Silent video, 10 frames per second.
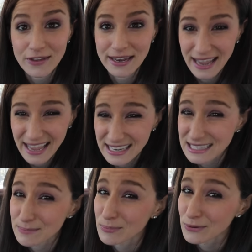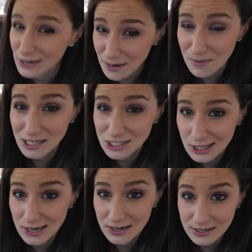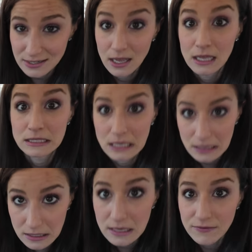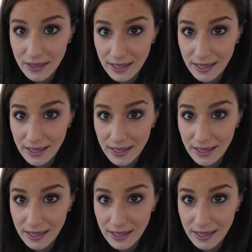and Annie's pretty much learned to leave